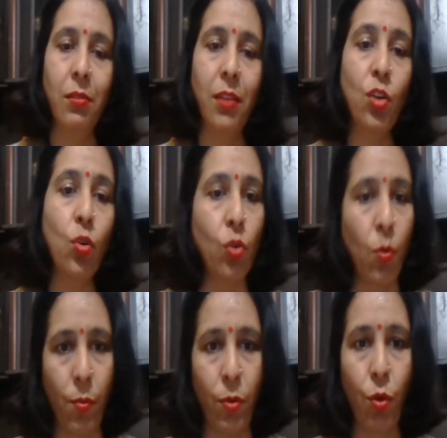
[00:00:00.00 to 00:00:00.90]
then
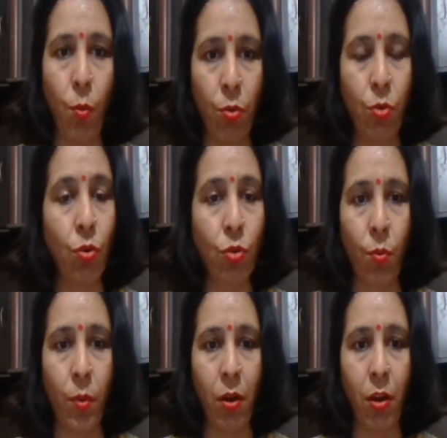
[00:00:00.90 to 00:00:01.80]
don't
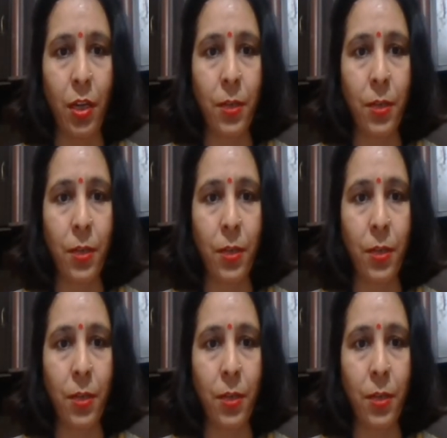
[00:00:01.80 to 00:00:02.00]
open it.